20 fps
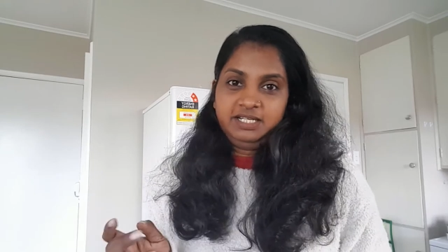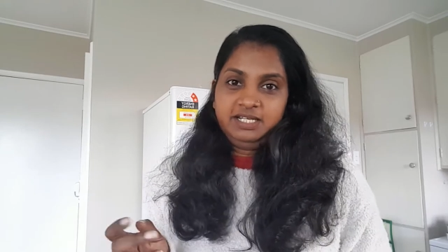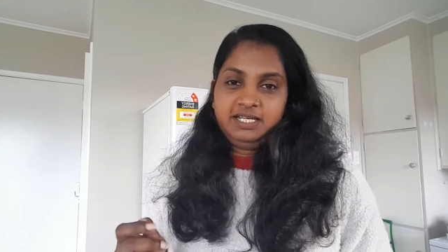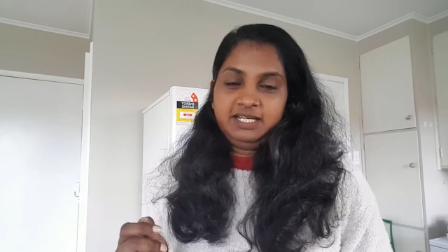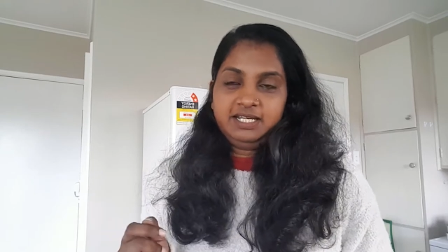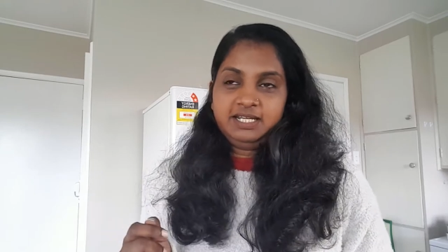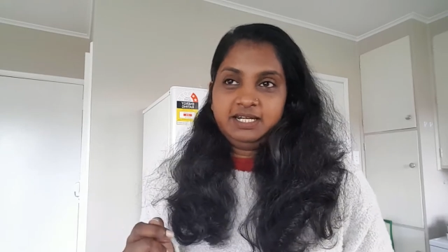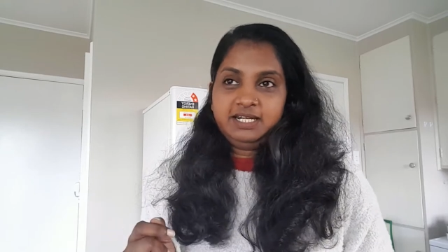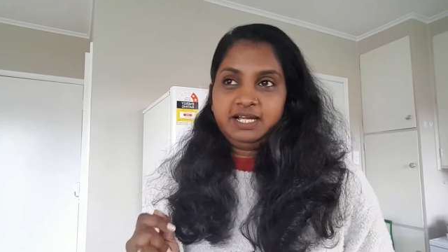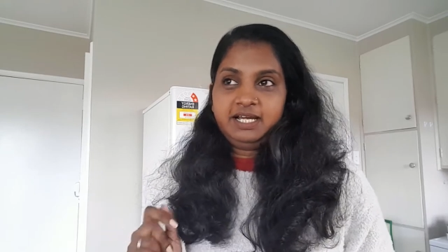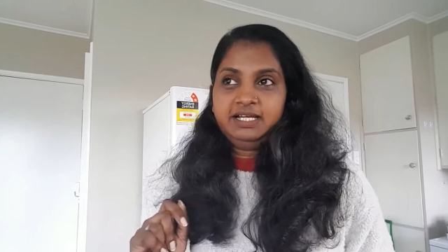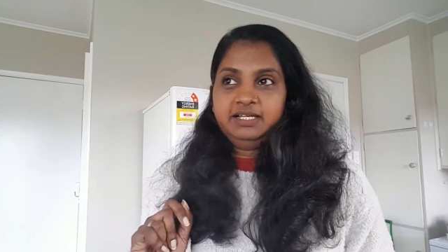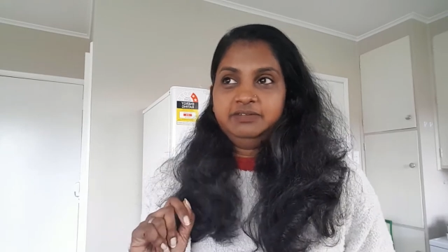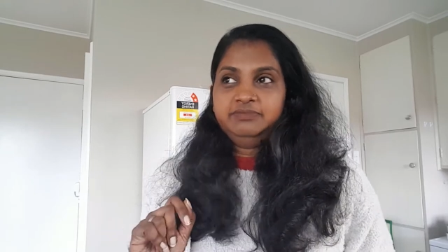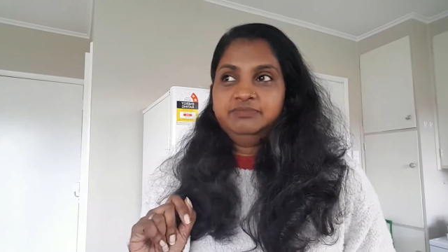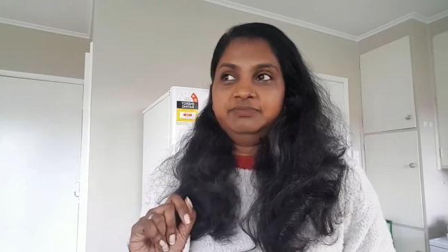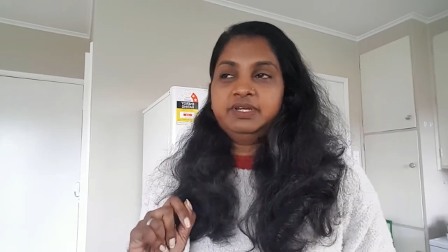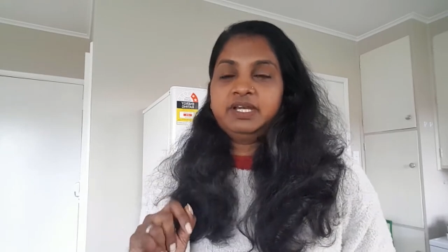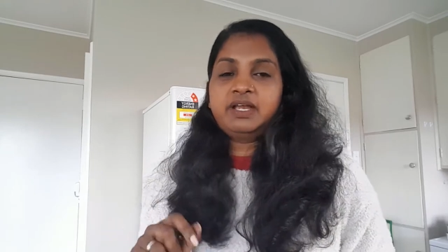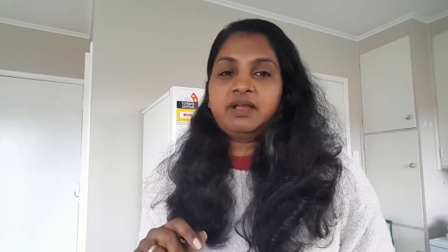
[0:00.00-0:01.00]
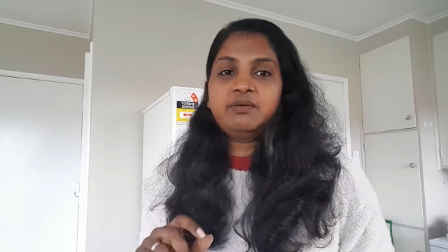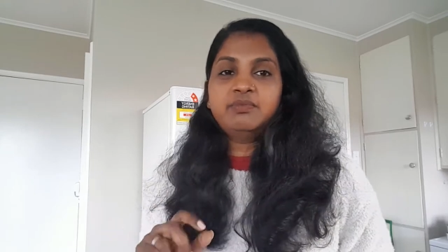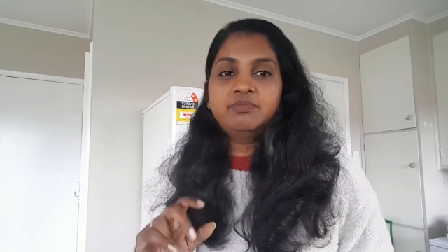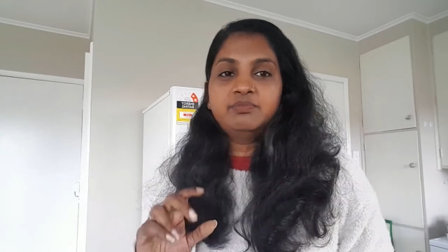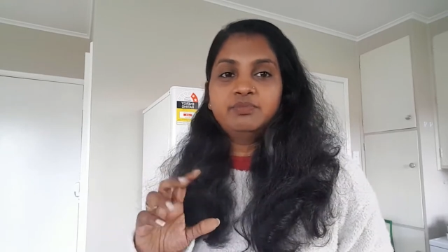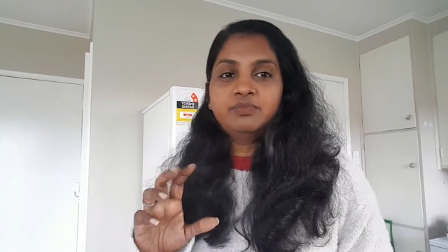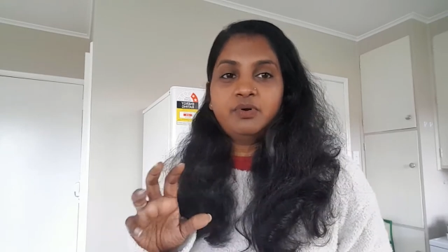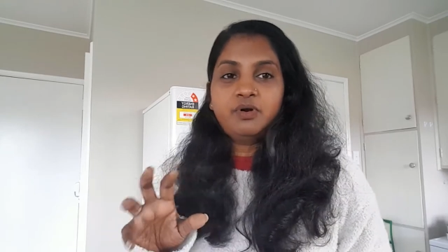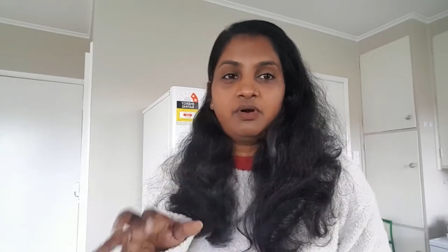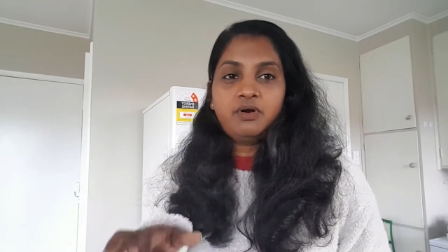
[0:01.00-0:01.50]
and I make
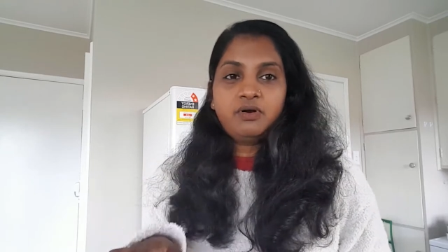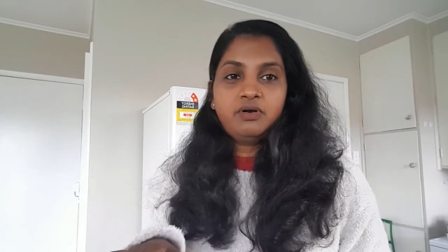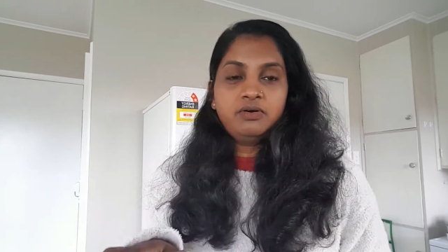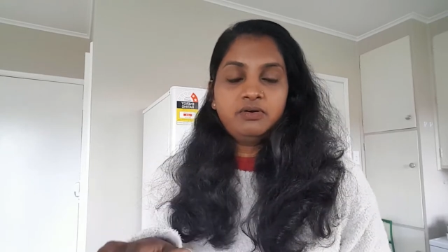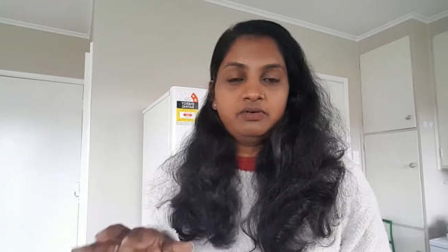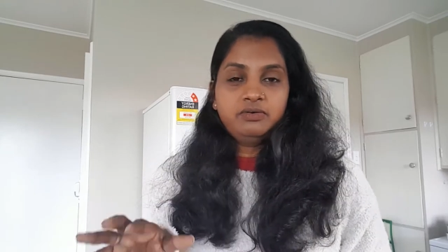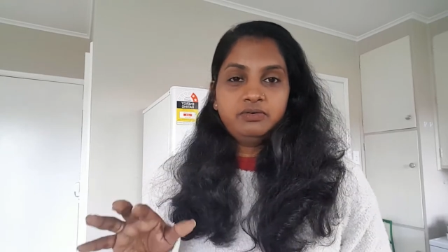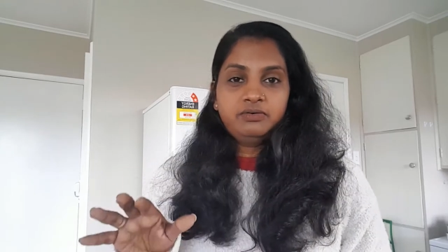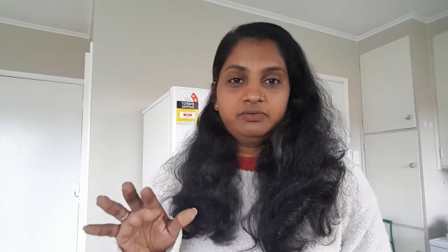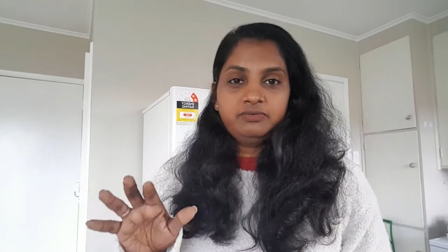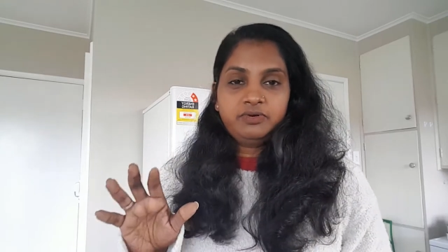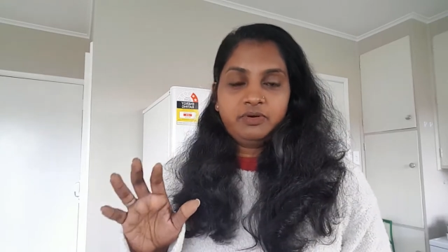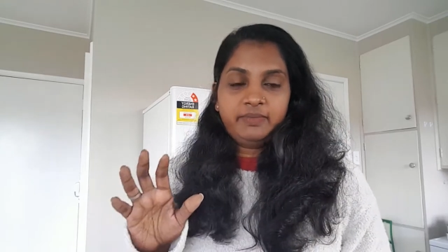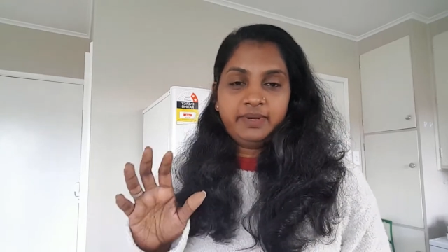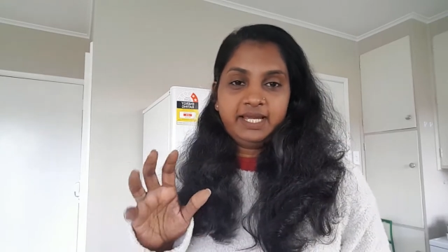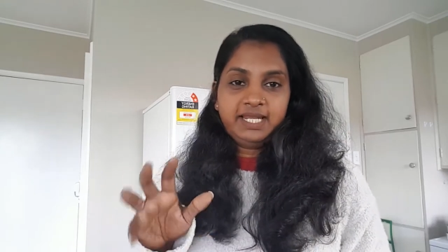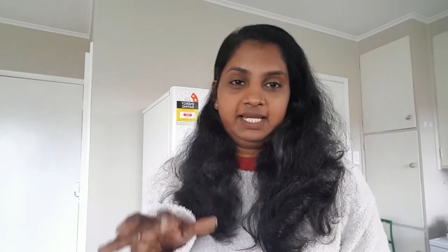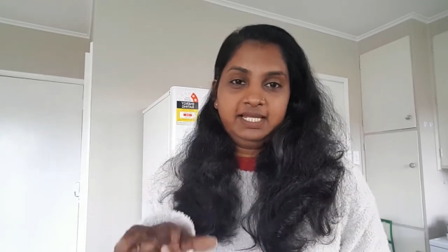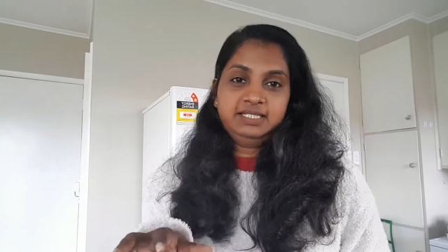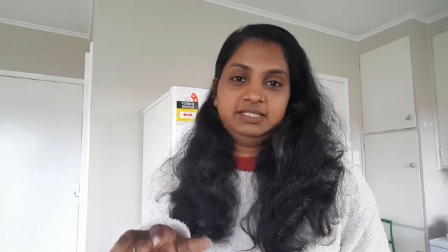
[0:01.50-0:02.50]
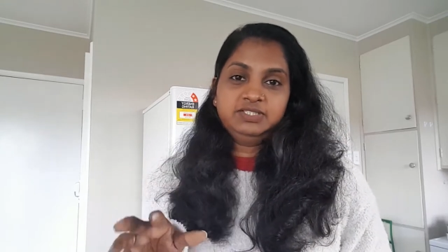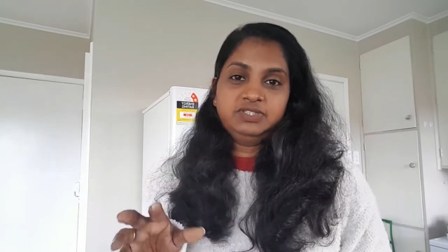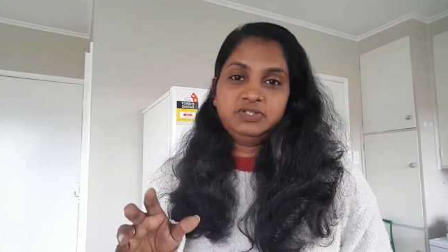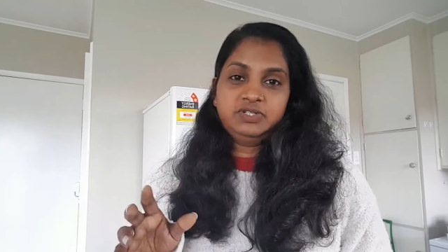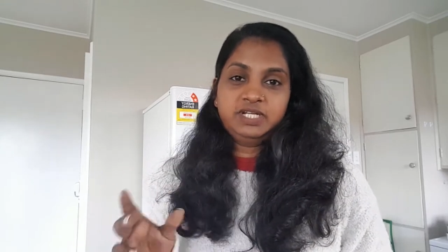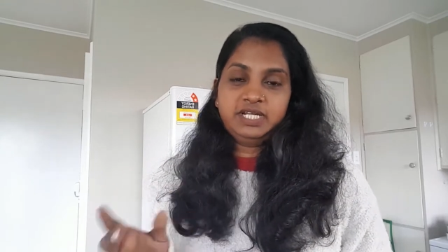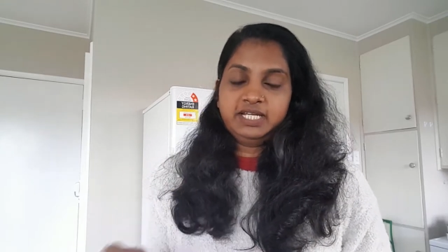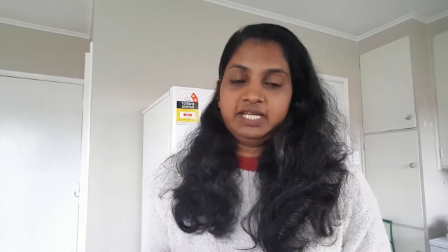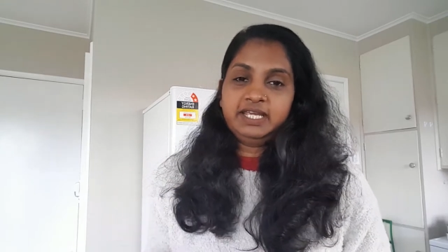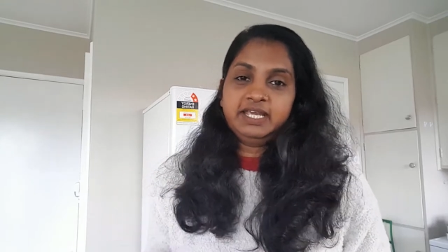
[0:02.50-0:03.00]
more for my lunch
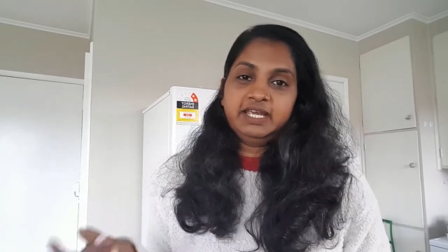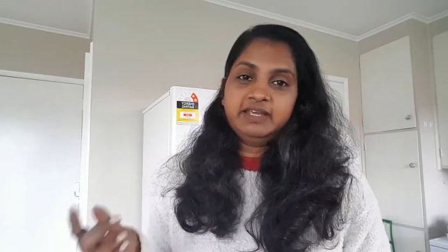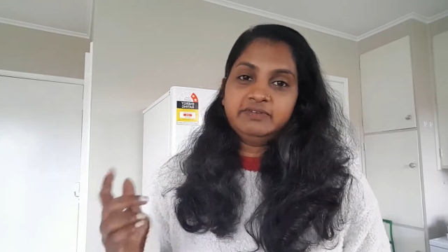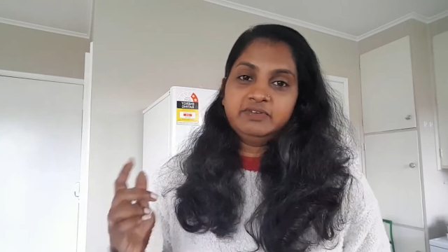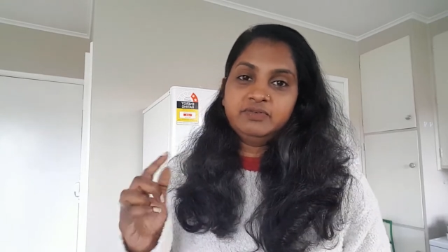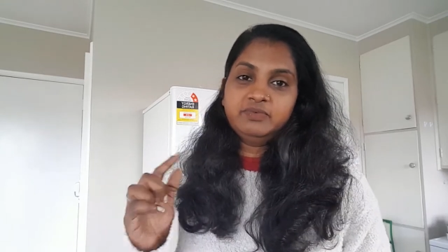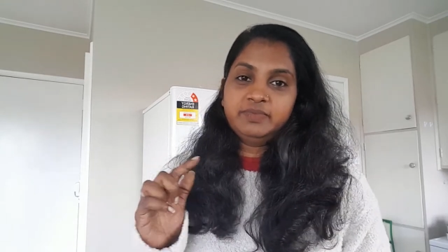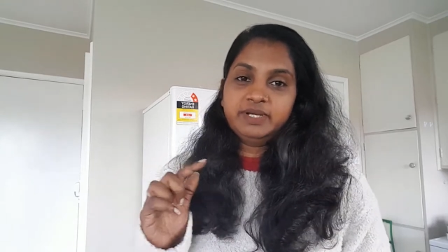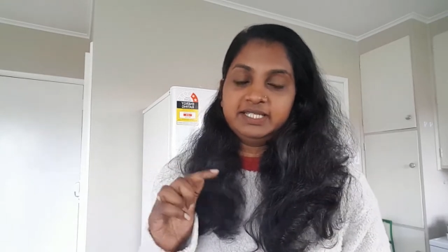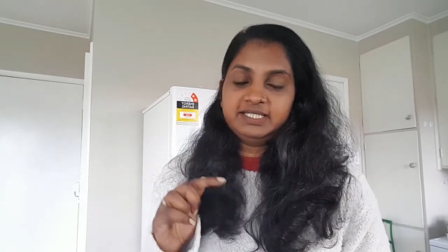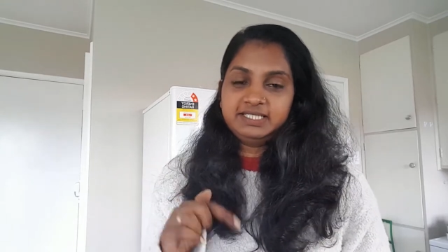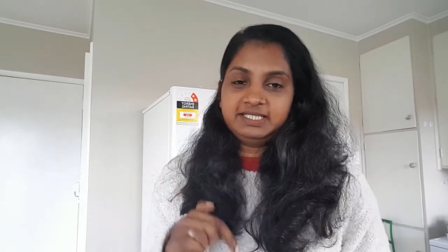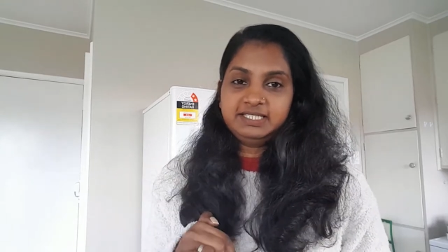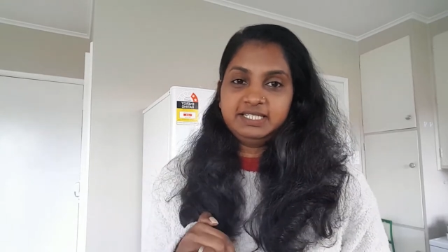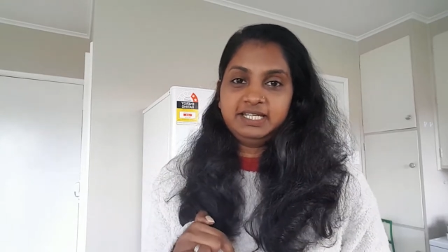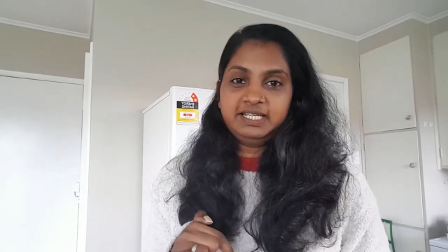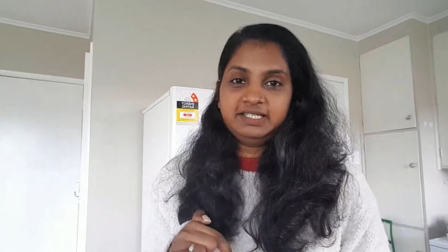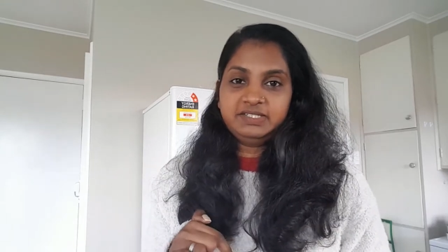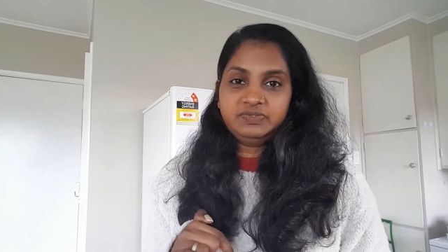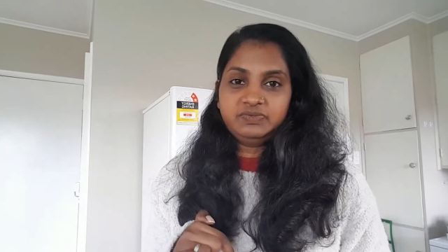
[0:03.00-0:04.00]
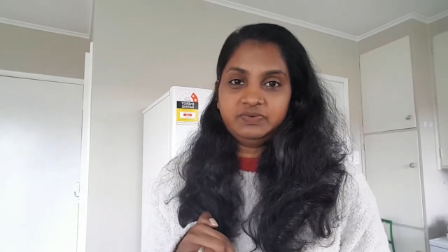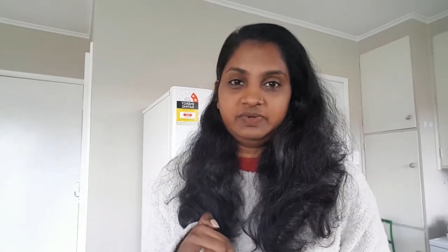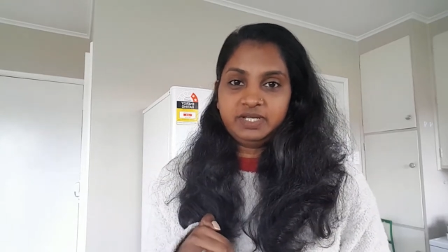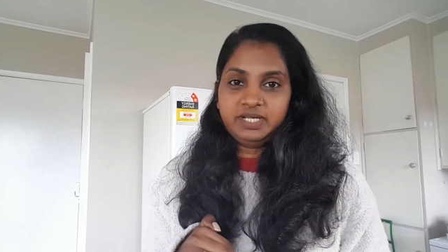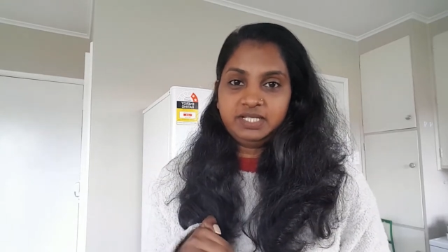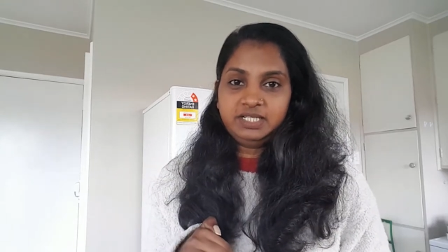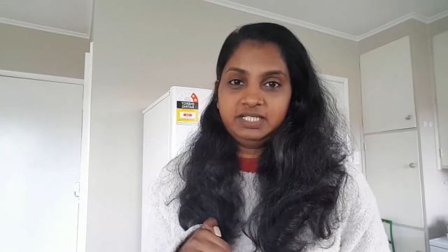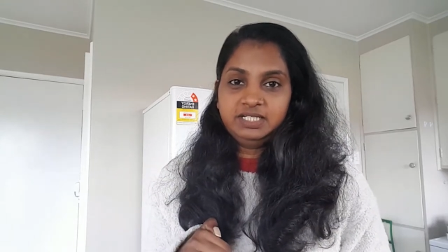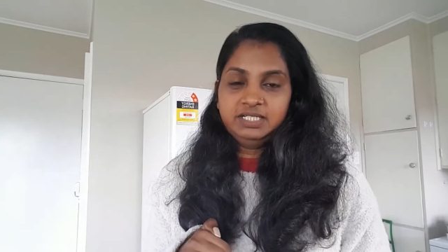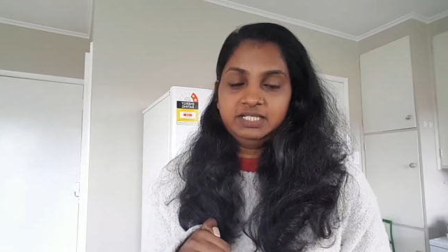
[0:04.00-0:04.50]
so that I can have it for my dinner as
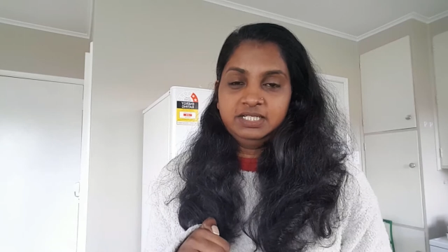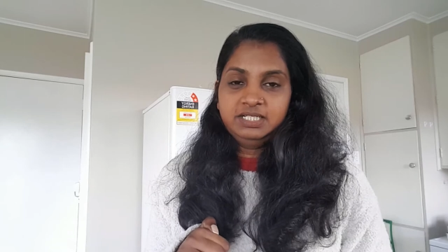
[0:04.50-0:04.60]
well.